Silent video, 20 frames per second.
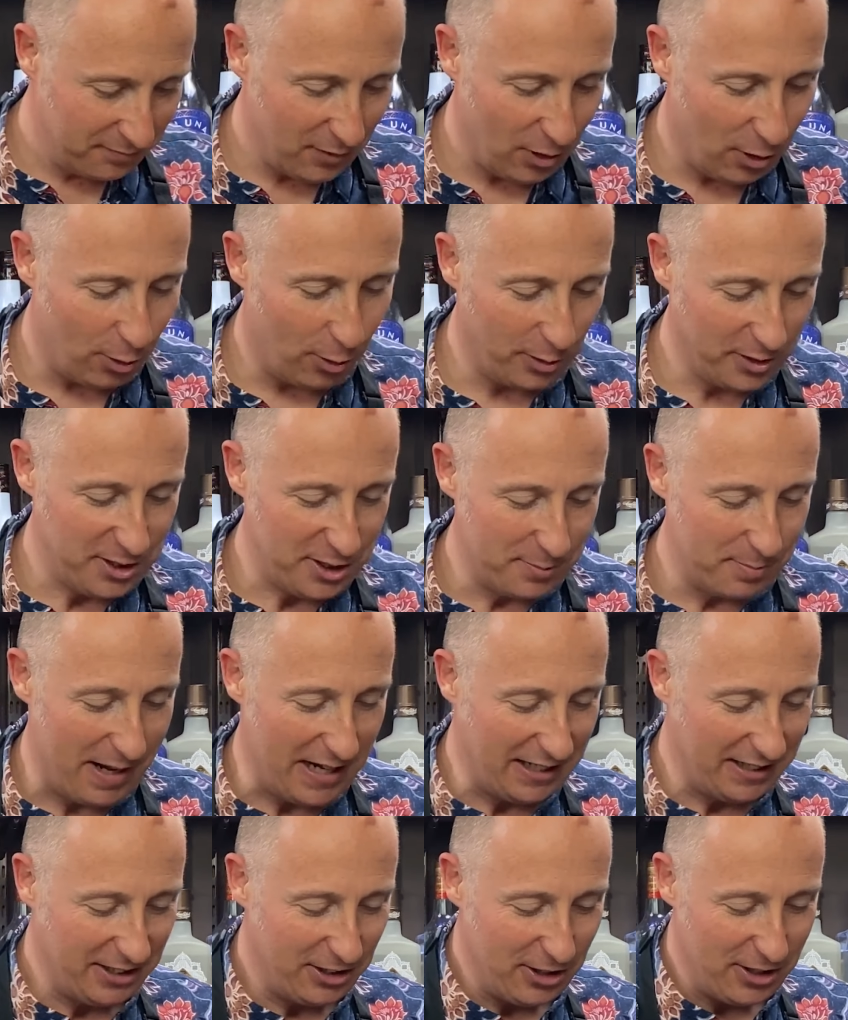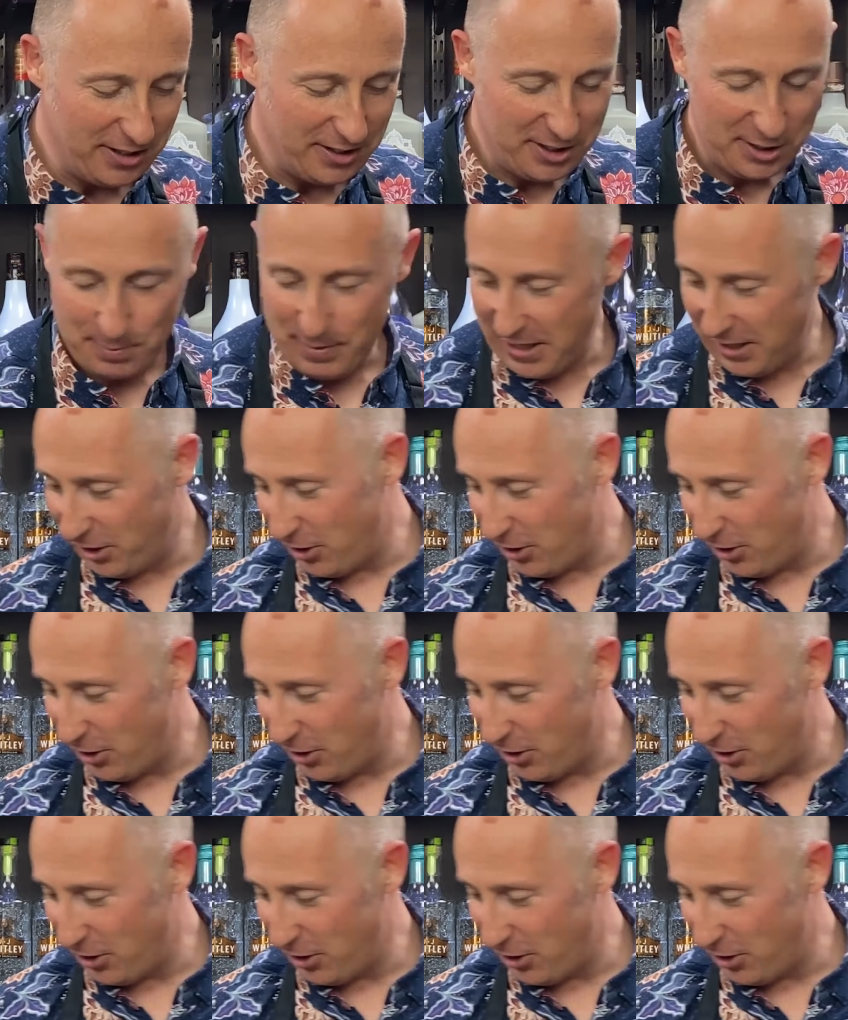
Oh, smelling good, smelling